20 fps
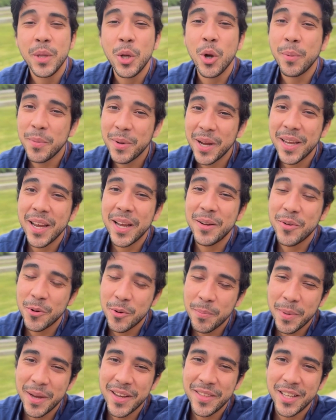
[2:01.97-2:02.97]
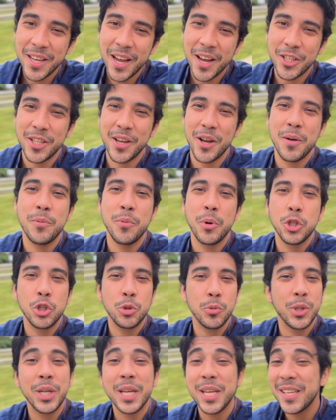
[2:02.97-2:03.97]
Hope that gave you a basic idea of what
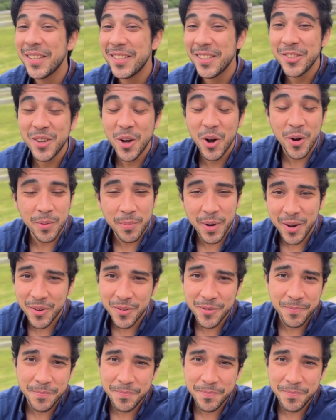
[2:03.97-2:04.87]
Kubernetes is all about.